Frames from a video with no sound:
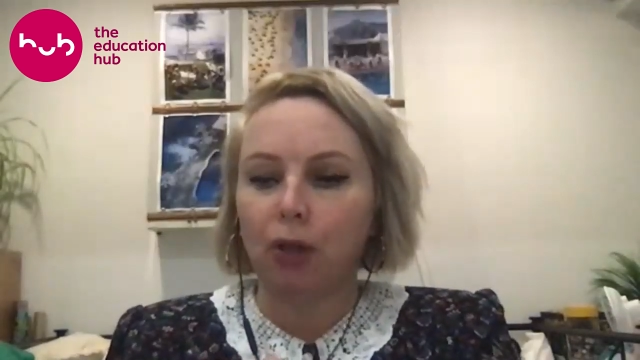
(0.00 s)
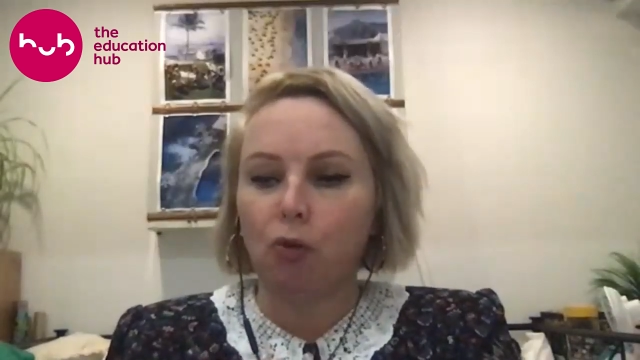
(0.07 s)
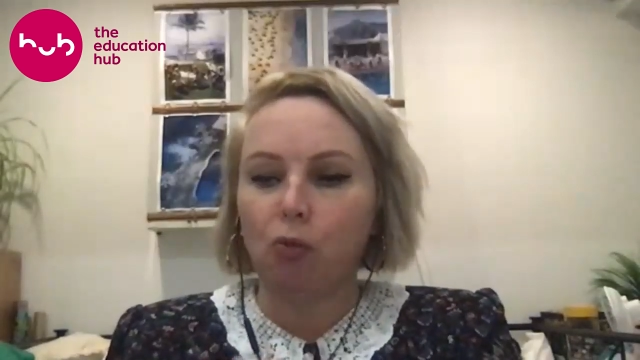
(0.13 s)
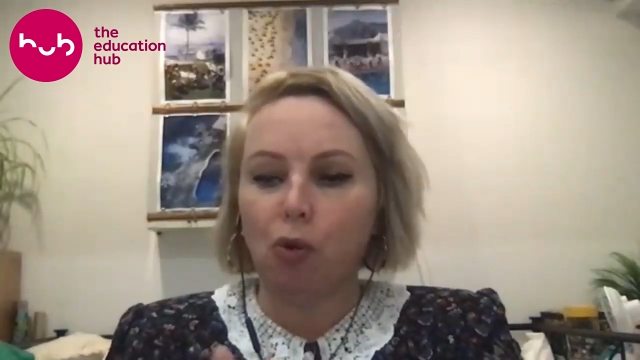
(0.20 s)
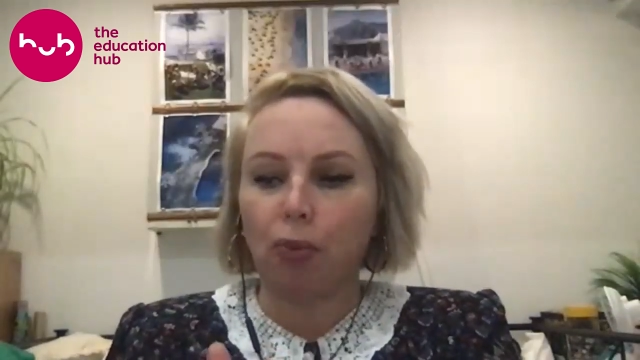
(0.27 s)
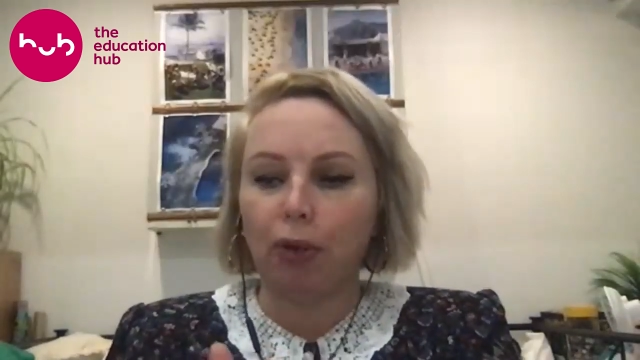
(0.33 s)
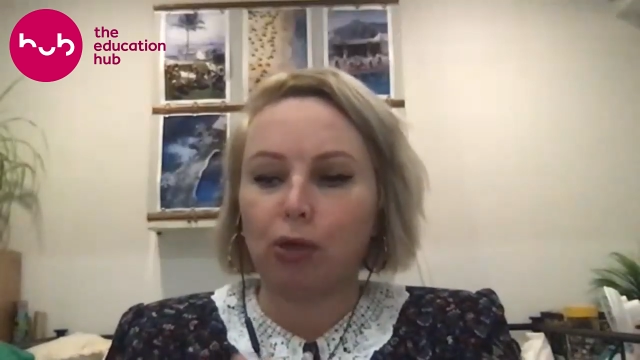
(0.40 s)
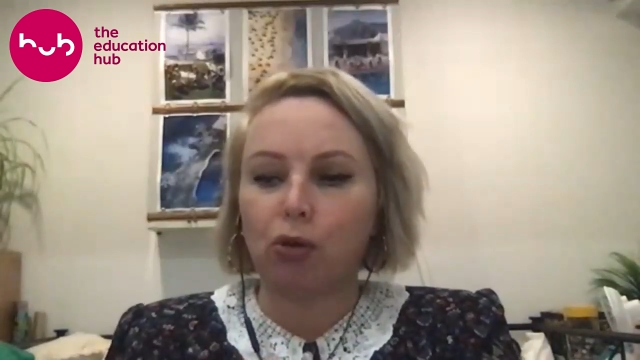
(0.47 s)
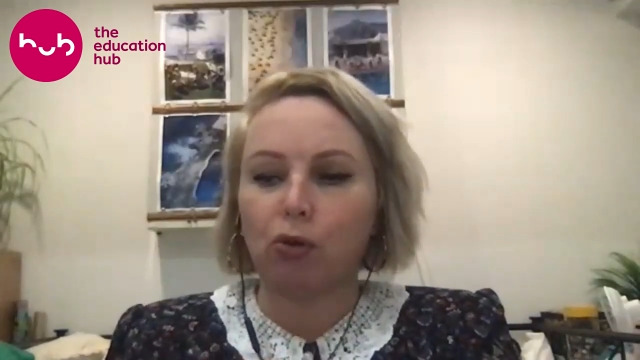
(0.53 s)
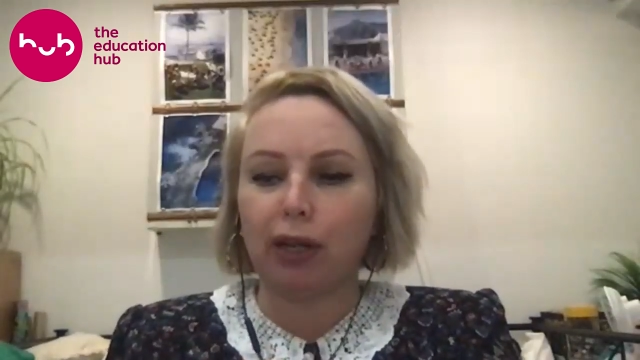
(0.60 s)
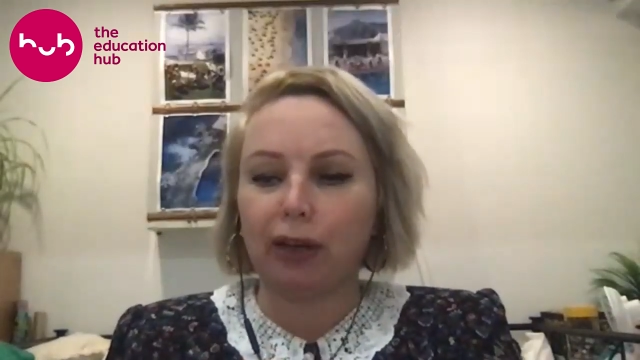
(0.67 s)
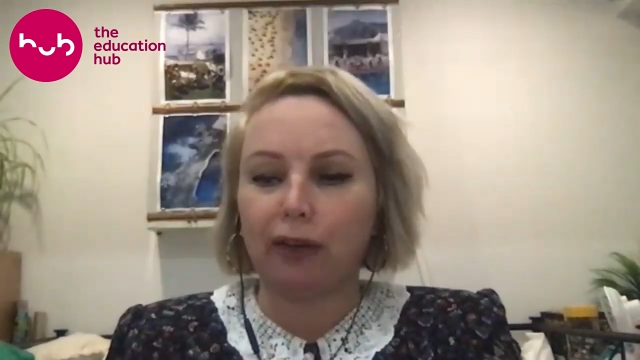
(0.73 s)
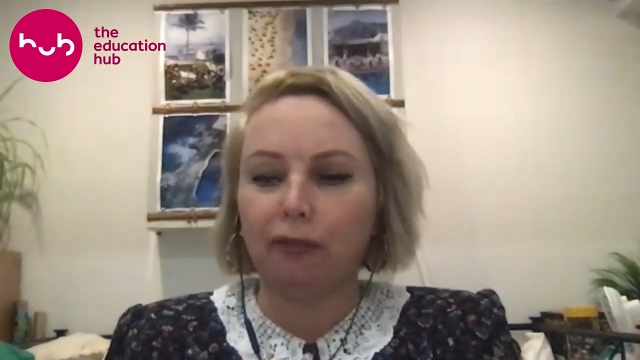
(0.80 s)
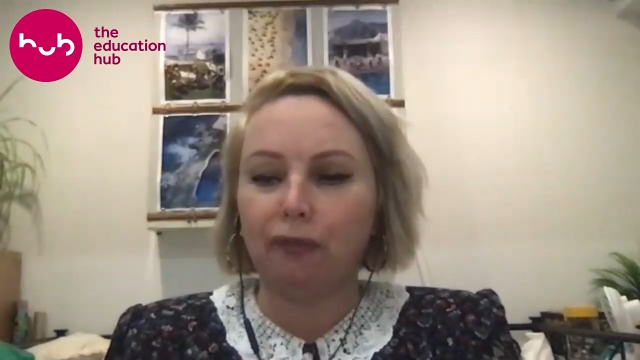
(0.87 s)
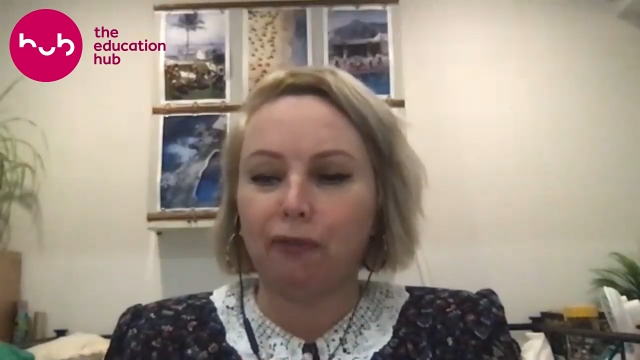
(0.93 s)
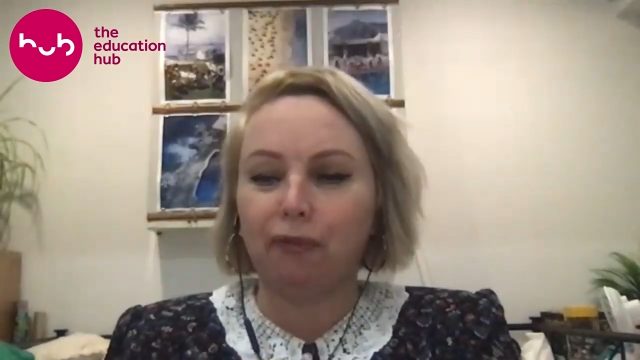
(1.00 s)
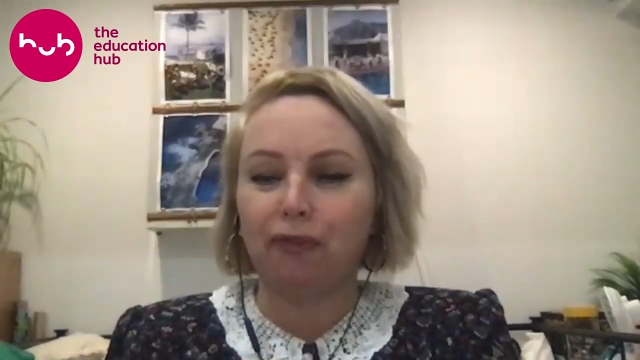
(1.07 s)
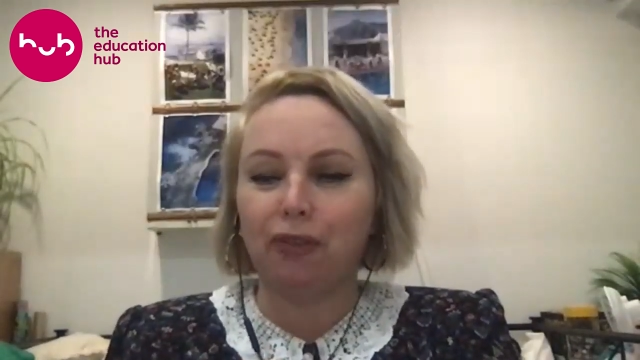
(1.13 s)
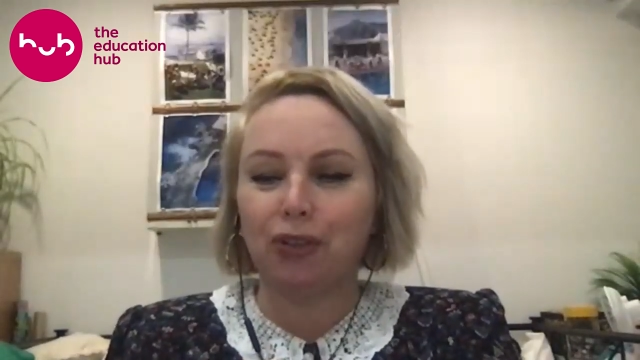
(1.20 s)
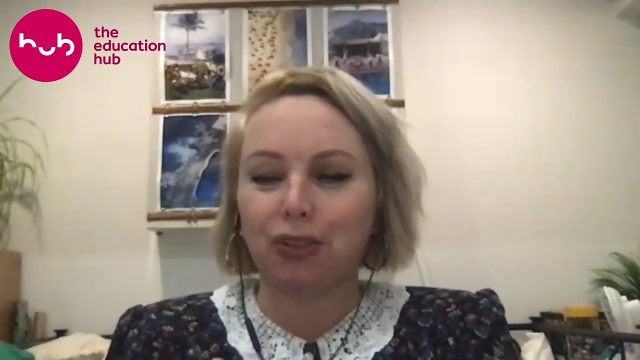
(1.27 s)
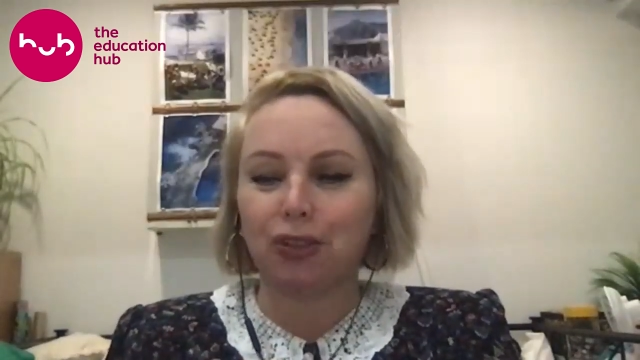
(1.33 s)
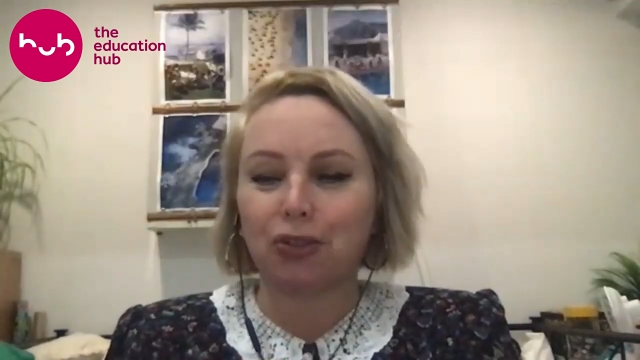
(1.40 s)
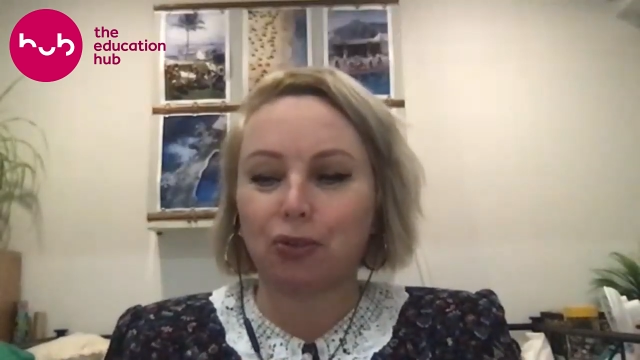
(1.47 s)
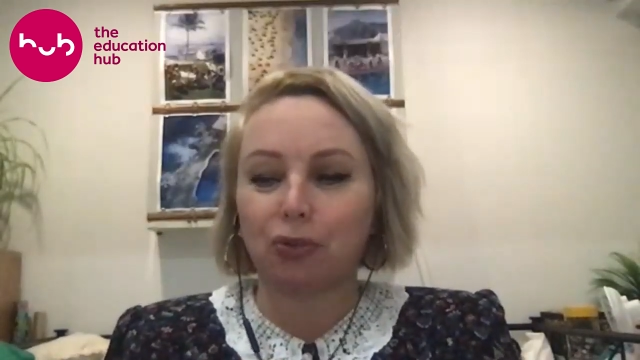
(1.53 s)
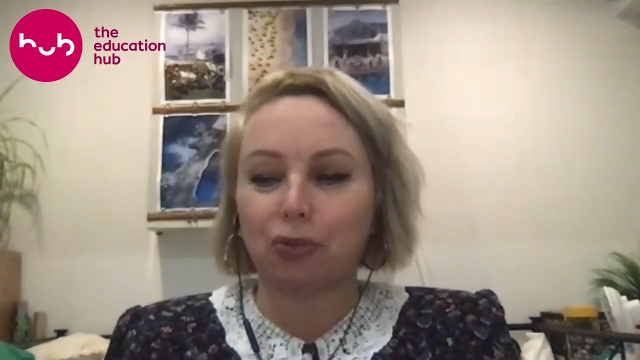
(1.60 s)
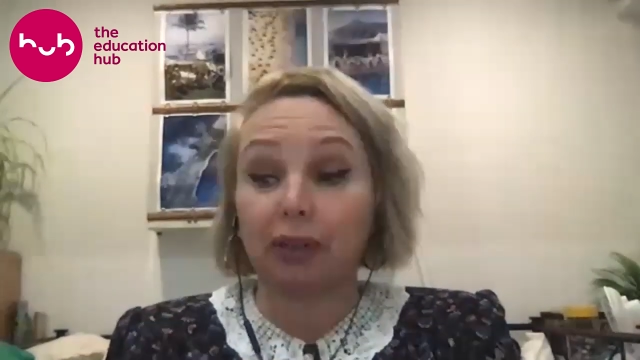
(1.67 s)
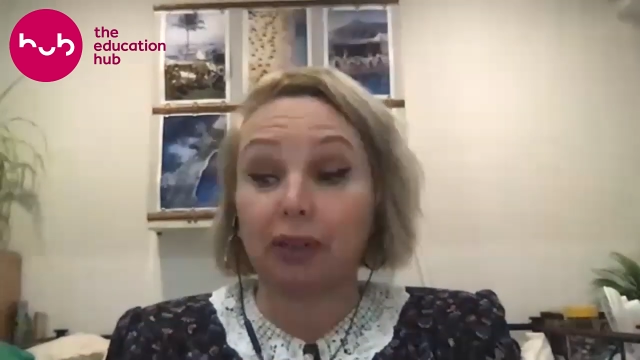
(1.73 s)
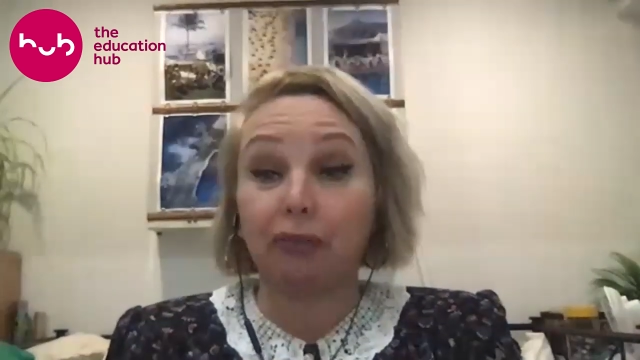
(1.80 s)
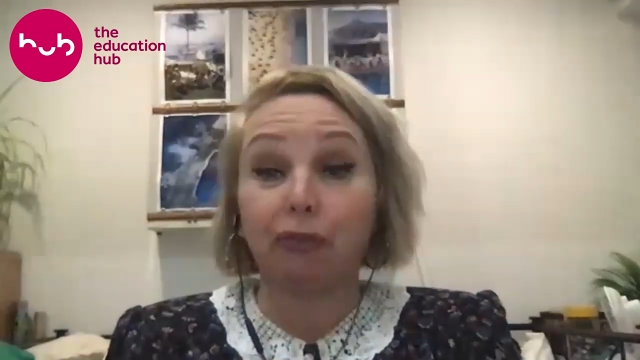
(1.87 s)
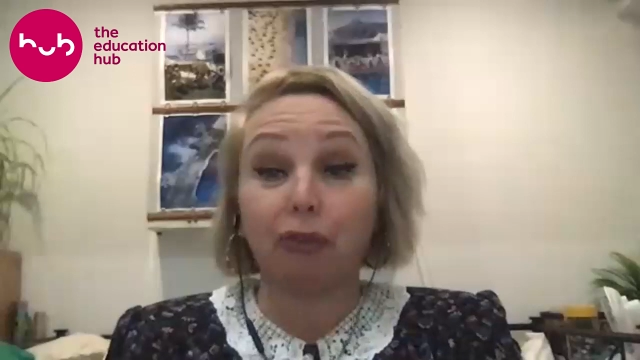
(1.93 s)
what we call our virtual
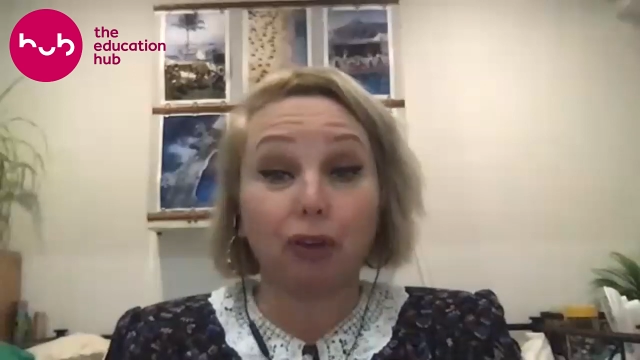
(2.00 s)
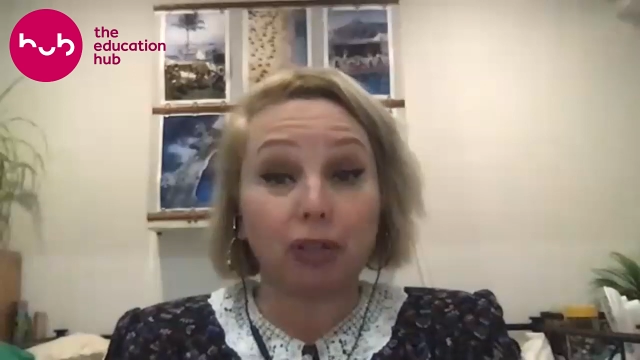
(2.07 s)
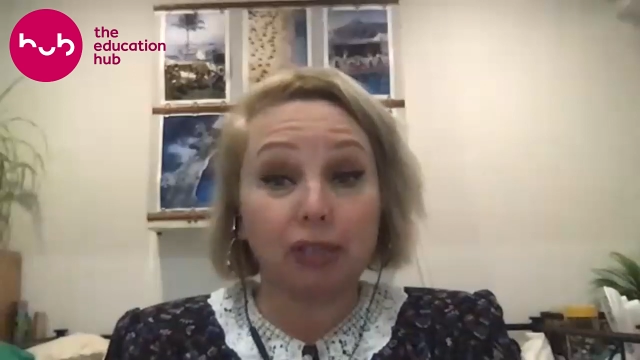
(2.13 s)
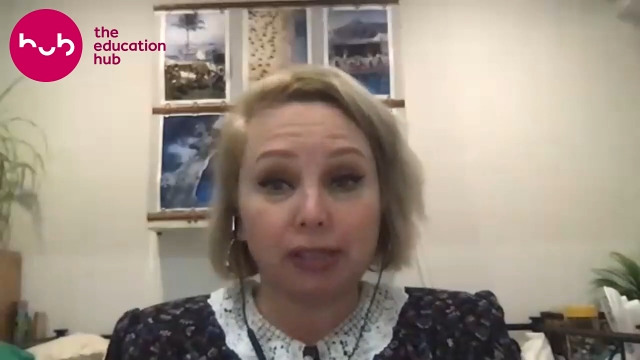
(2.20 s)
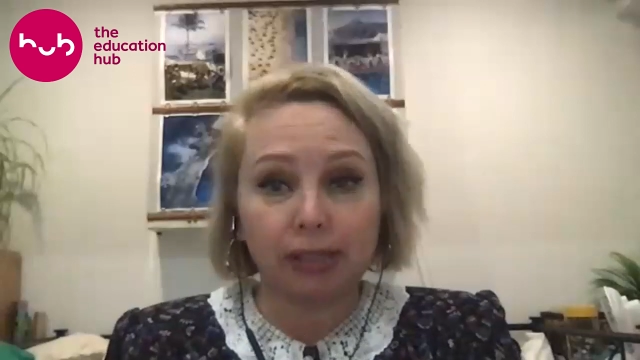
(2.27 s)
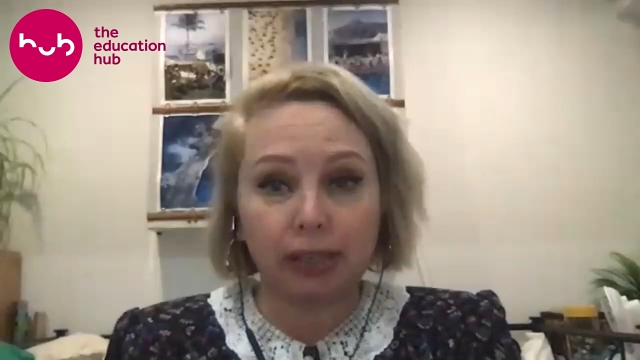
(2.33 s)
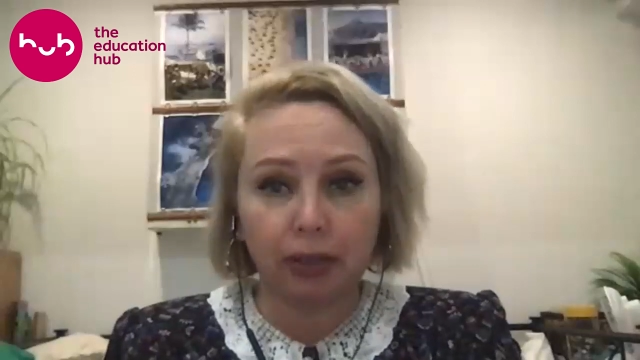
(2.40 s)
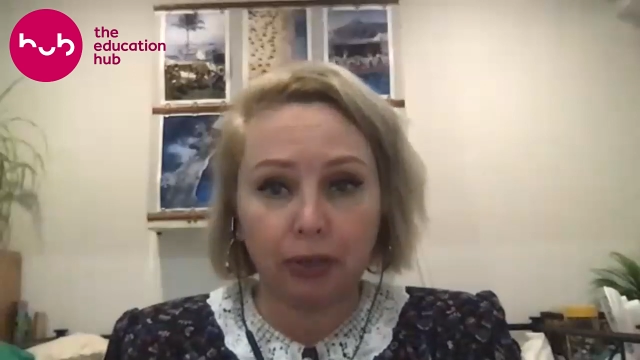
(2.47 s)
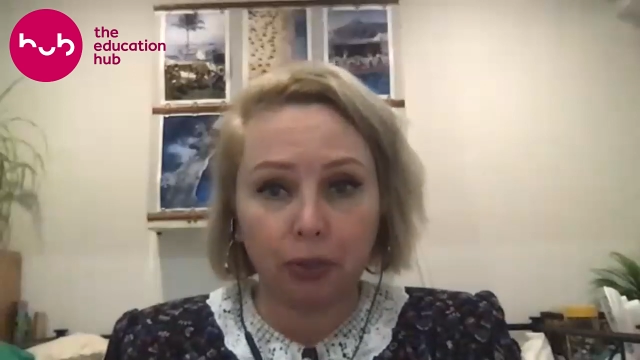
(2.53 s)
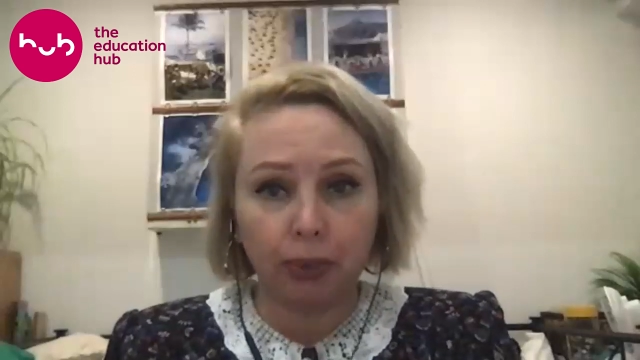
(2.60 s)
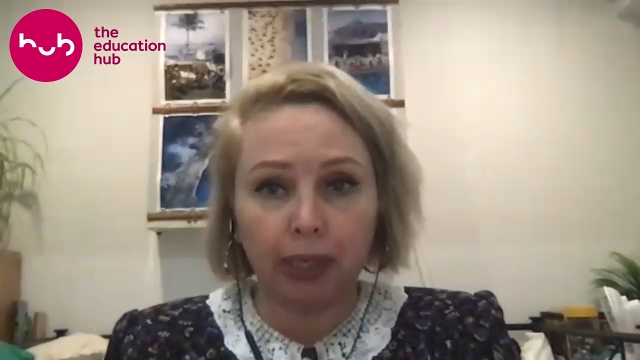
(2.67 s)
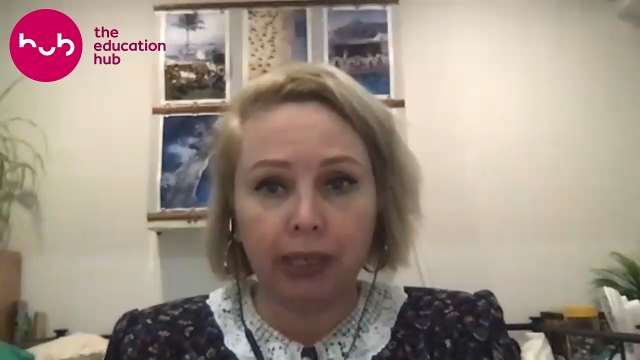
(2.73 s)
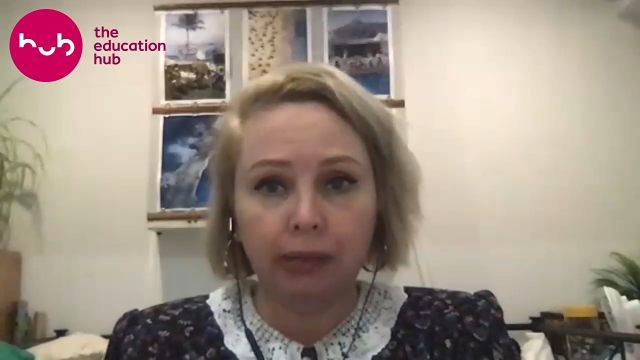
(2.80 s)
refocusing hui.